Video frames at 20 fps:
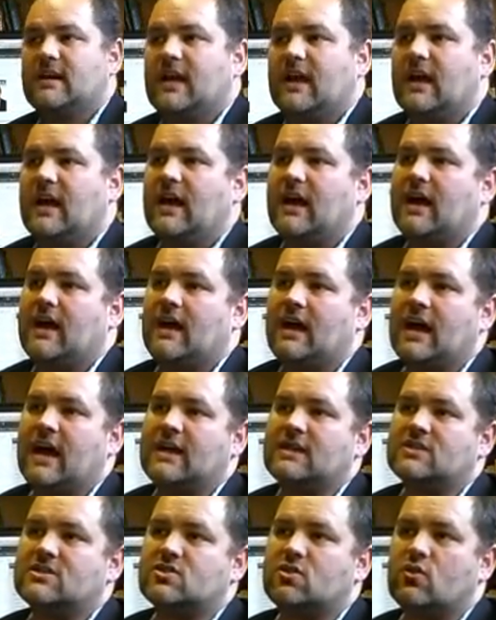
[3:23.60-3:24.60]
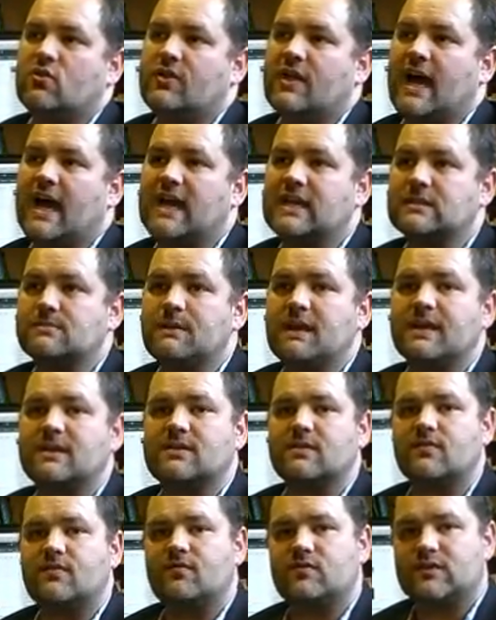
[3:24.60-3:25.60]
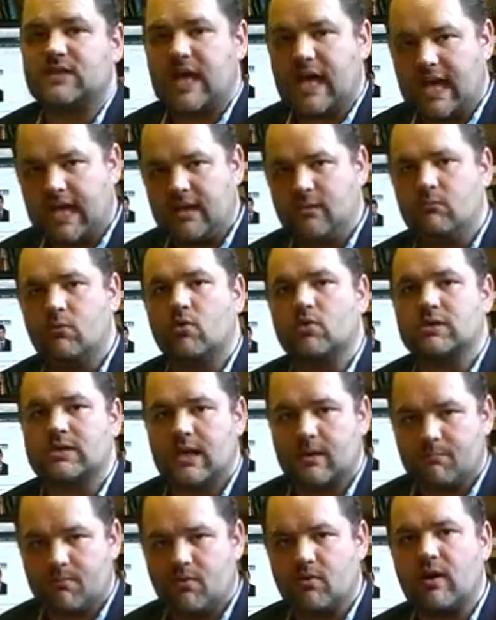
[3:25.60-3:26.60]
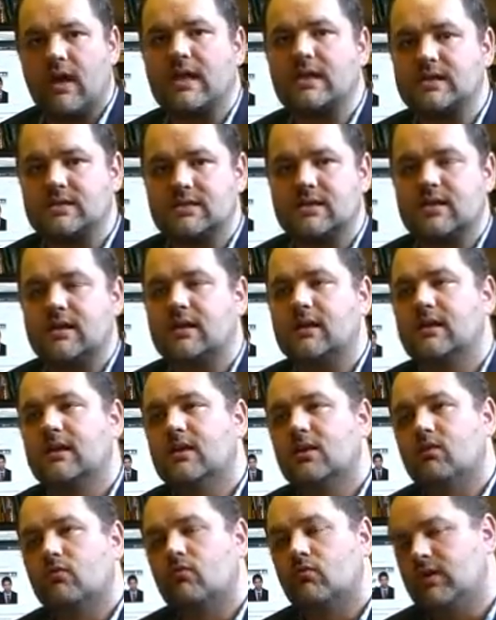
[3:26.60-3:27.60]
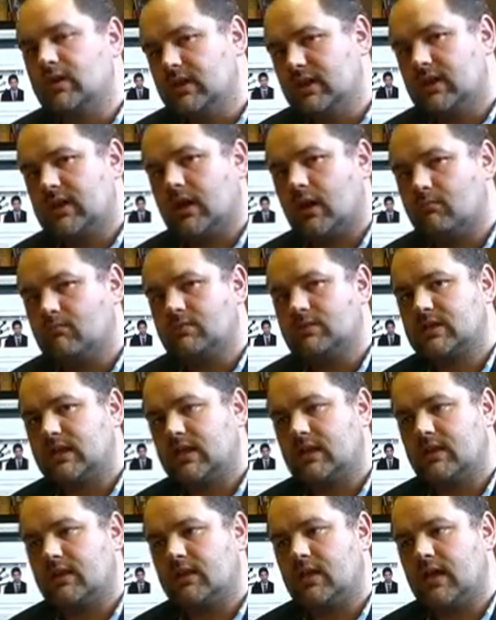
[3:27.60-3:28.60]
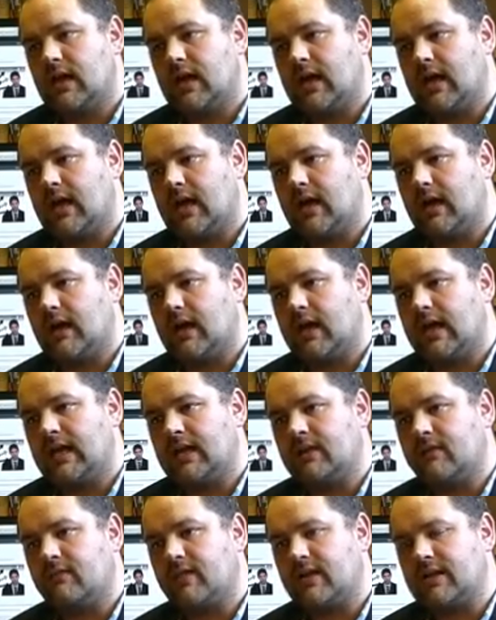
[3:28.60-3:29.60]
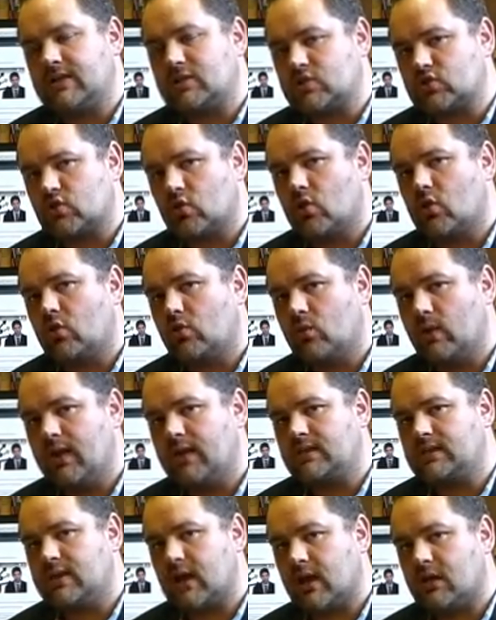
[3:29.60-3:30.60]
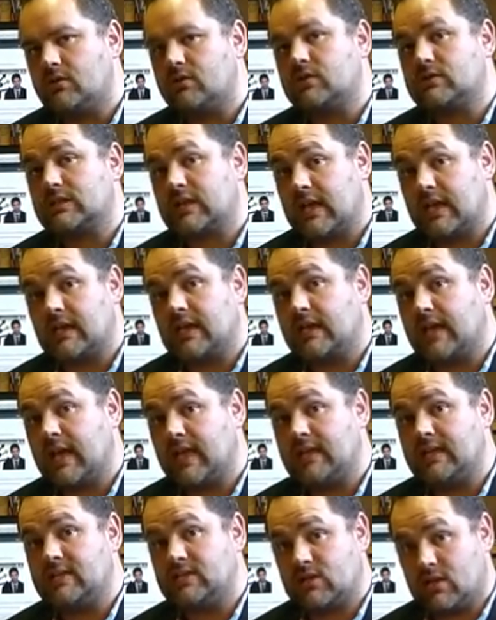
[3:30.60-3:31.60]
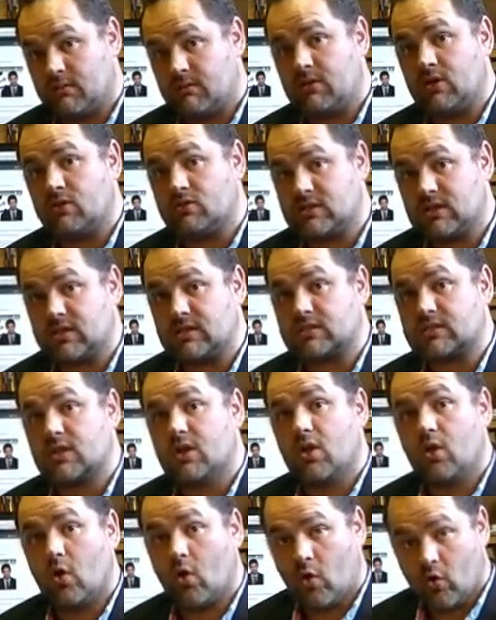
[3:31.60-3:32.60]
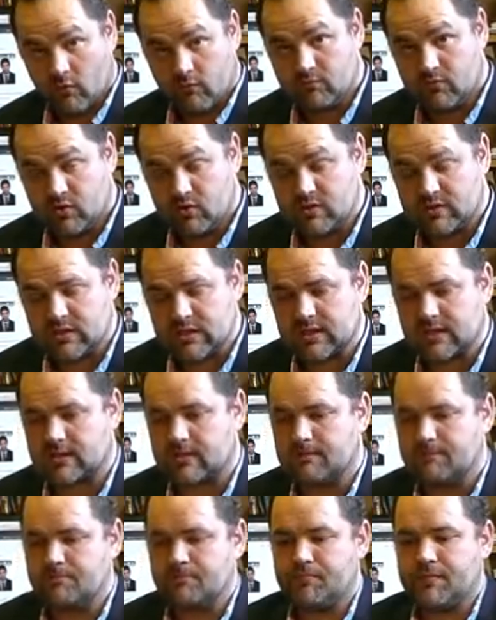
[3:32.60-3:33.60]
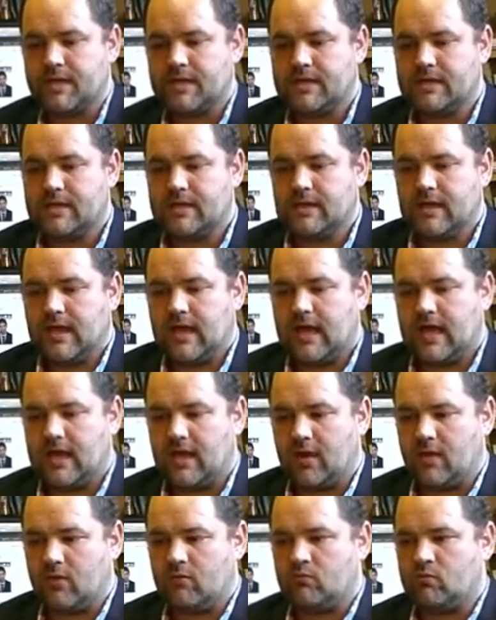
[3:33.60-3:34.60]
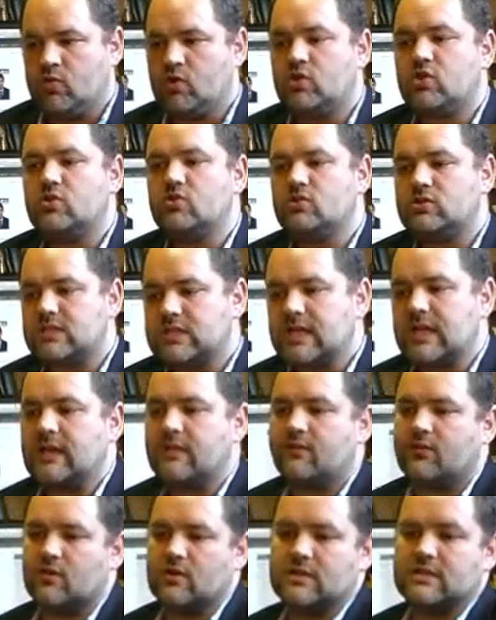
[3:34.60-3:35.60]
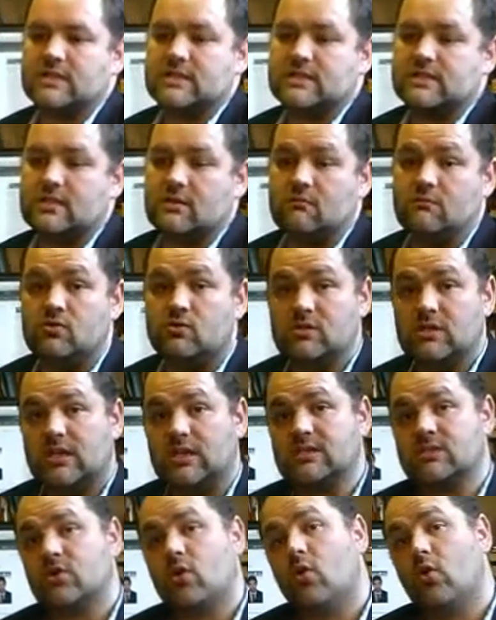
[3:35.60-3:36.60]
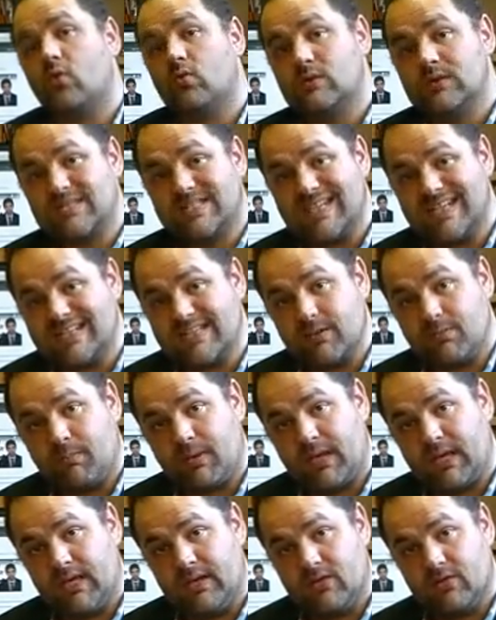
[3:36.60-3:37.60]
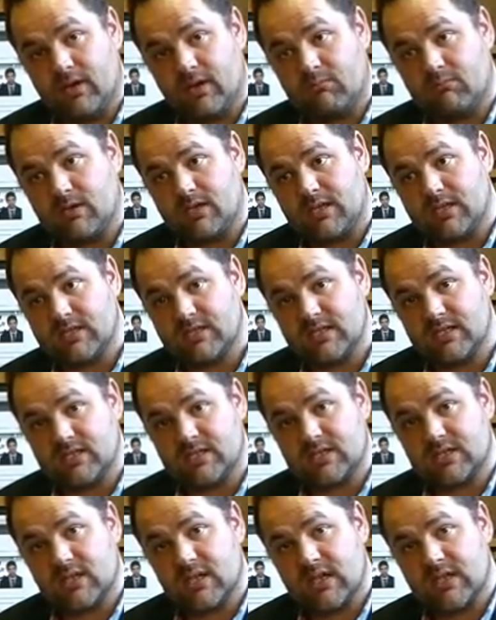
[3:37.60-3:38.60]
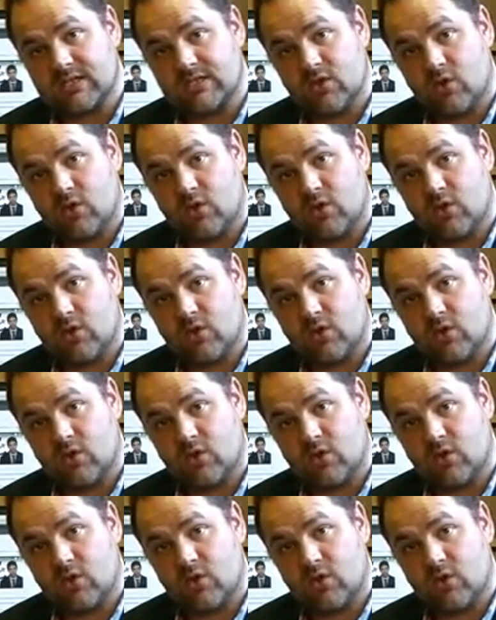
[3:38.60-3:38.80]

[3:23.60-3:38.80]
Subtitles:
And so the aspect of time or temporality really comes in a very strong way to understanding any semiotics of music. You could say, for instance, that music is always disappearing because it's